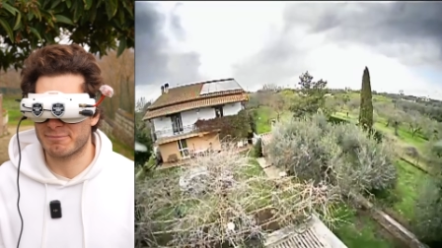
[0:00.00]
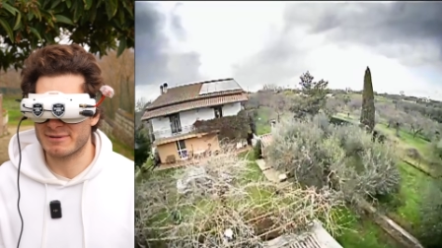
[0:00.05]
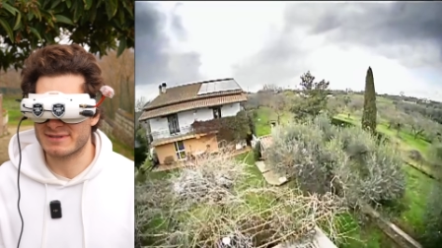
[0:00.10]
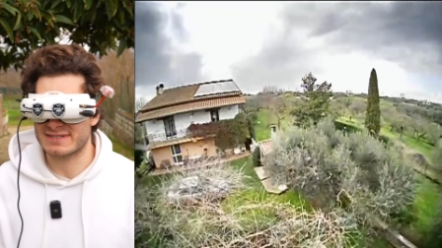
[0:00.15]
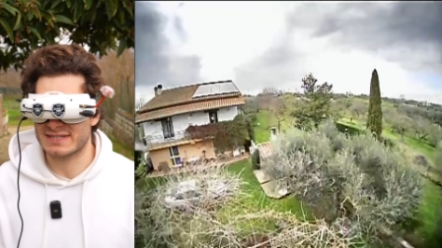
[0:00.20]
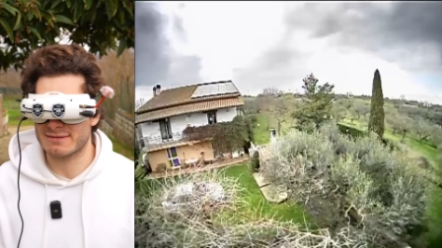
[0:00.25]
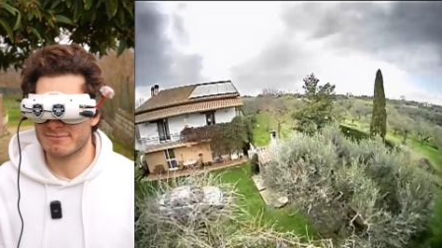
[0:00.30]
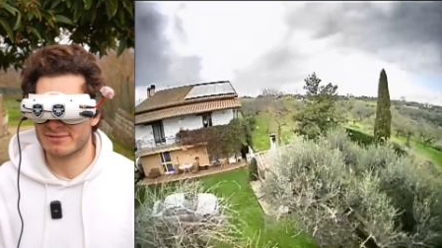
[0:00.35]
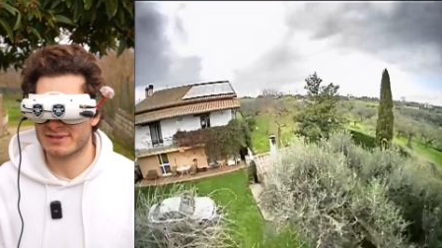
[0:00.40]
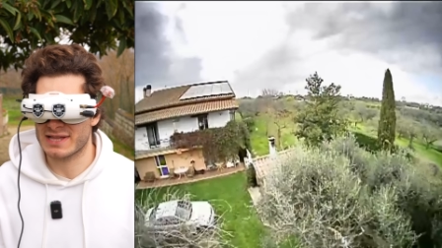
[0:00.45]
it
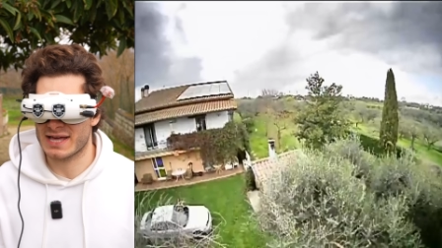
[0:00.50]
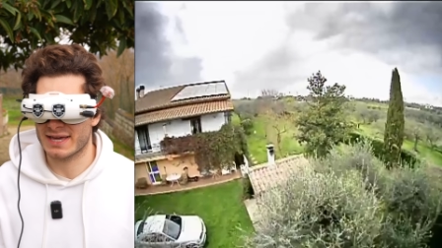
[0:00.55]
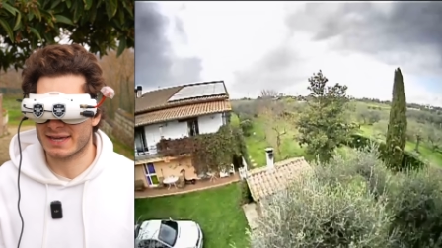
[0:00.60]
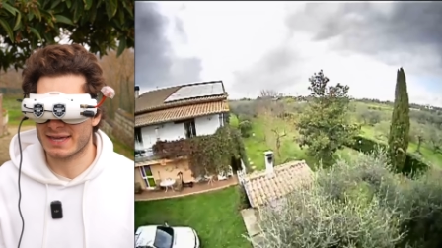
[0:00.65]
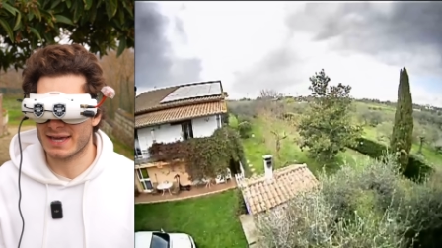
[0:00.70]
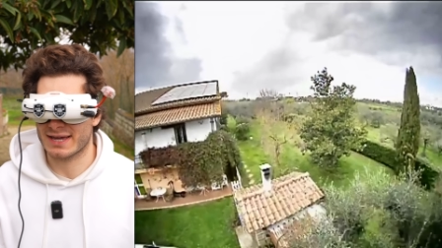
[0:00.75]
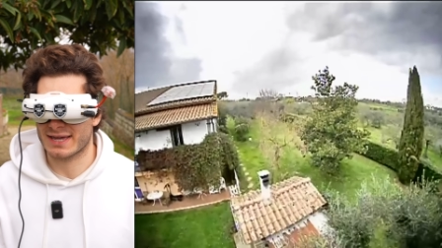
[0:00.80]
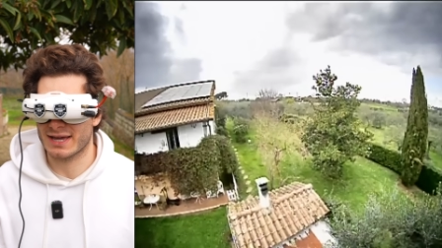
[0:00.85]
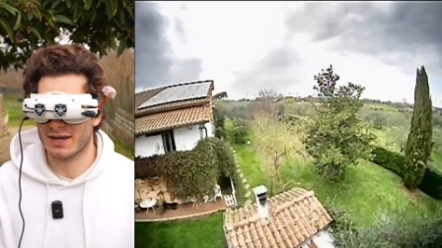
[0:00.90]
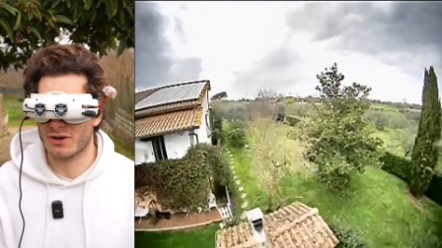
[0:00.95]
seems like
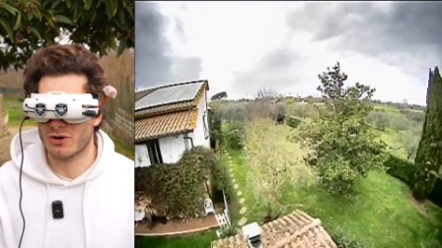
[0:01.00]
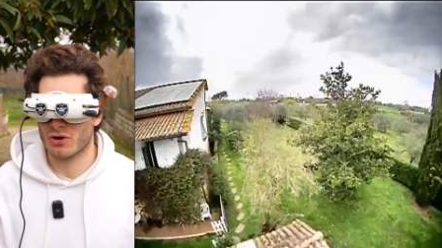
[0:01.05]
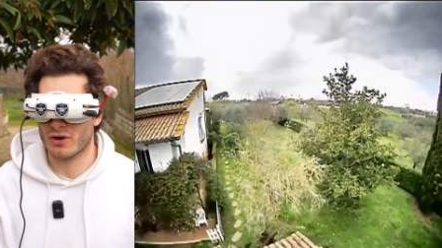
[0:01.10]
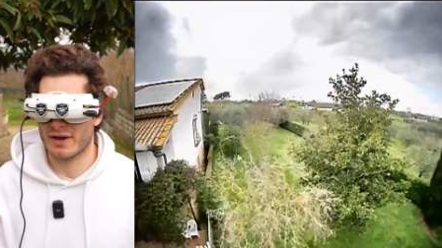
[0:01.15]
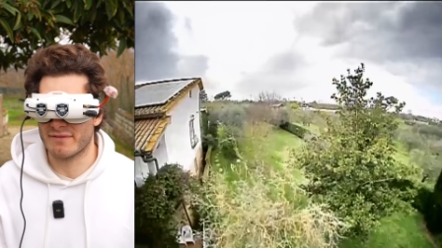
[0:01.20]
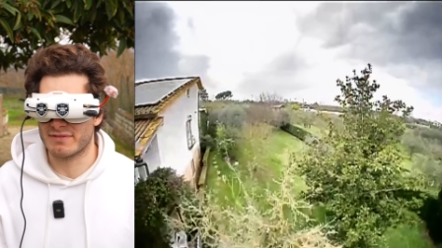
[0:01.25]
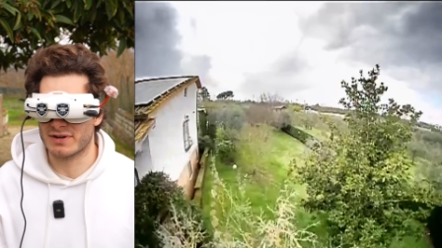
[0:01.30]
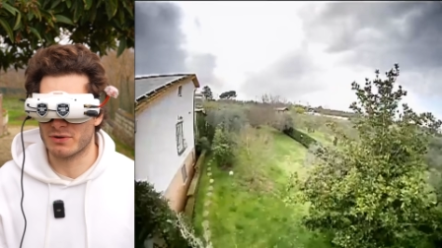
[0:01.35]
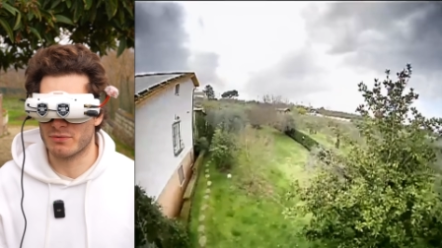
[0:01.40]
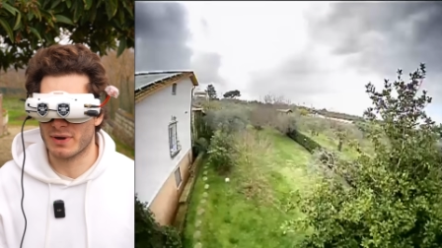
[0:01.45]
I can go
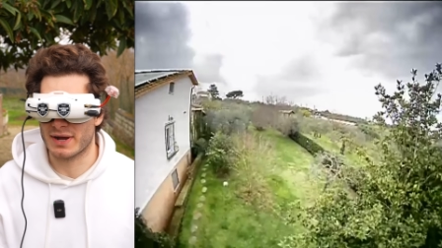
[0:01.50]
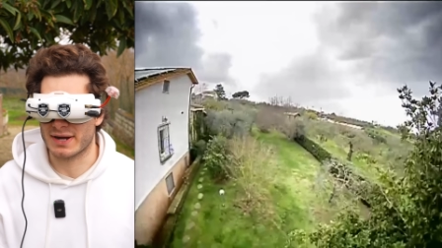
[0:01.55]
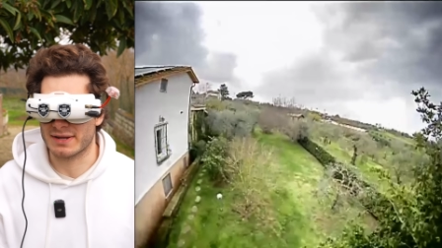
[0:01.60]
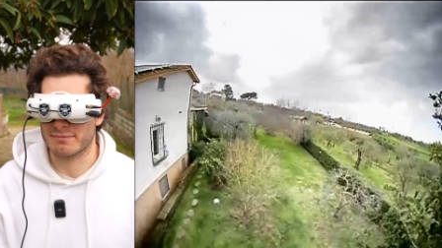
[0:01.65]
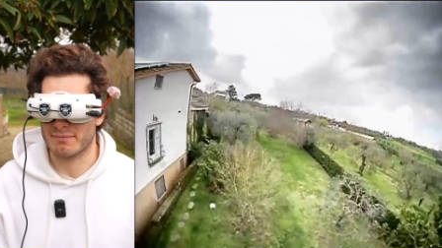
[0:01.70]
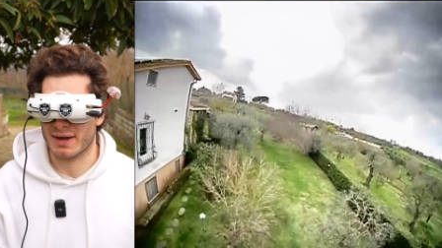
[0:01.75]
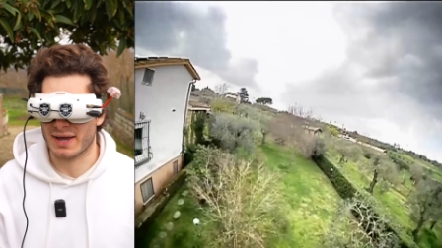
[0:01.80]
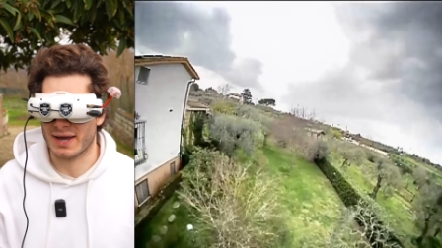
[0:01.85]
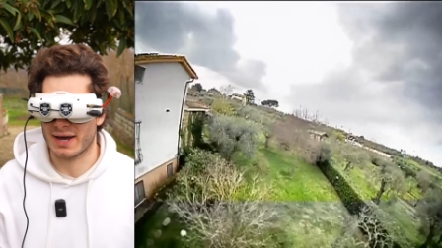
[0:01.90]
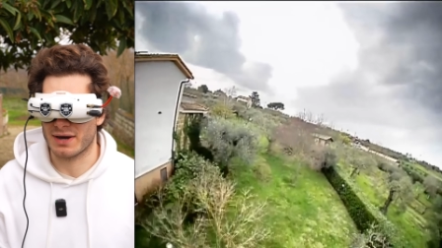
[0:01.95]
everywhere
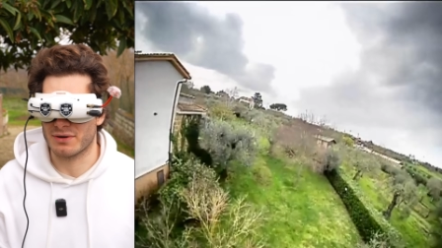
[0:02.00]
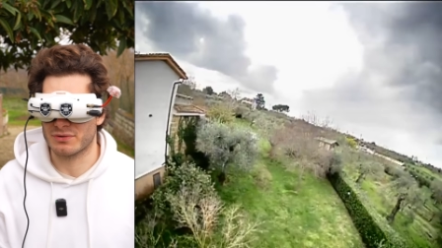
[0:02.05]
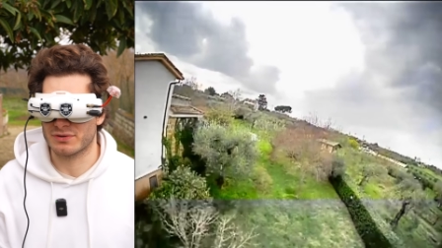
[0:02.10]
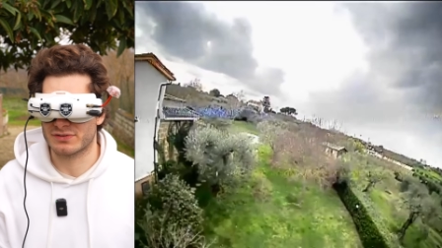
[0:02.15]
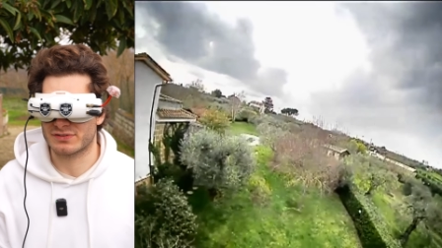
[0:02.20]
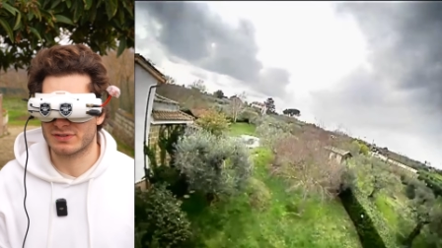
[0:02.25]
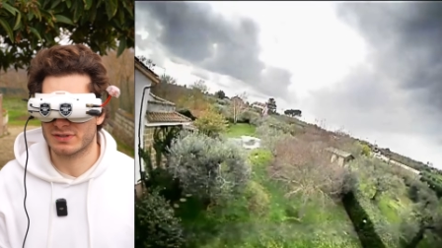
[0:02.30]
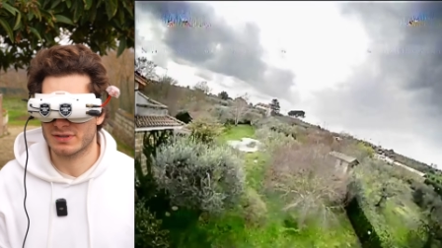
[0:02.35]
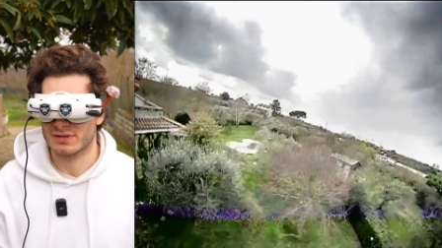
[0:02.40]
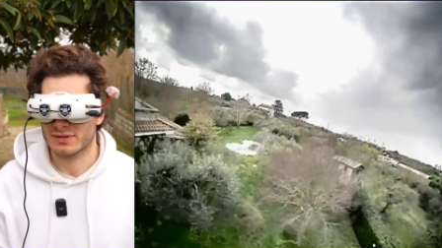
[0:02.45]
in my
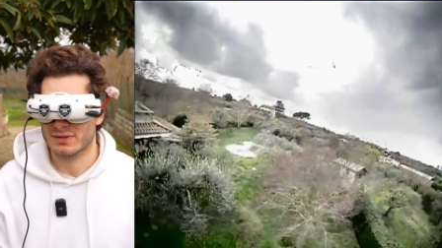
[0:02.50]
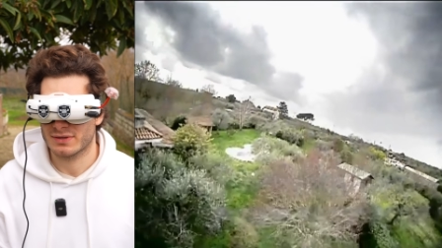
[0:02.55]
house.